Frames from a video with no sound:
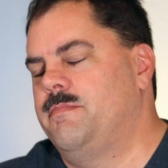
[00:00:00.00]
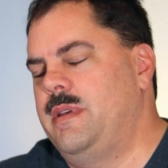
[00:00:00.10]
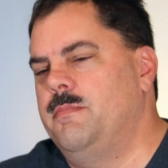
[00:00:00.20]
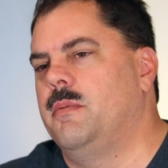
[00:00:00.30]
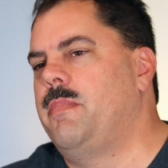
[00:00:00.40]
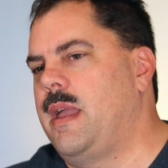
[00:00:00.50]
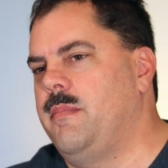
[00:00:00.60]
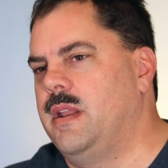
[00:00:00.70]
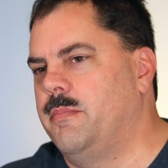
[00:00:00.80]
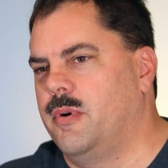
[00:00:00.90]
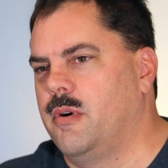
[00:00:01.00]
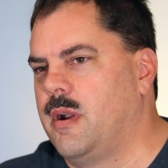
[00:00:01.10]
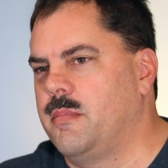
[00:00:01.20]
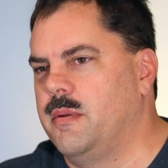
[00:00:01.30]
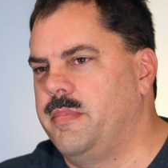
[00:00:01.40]
People pay me to
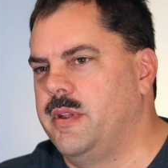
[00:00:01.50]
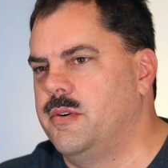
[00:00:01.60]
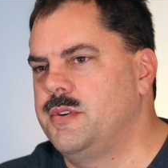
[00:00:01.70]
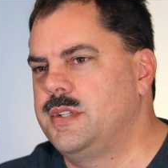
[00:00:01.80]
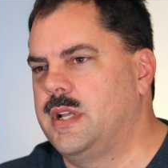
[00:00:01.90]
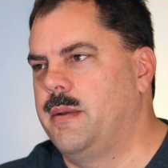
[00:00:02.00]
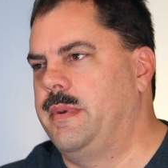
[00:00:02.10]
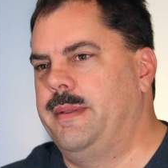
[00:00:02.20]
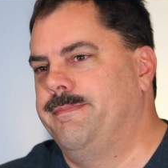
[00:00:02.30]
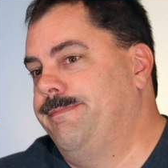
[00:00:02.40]
program computers. I mean,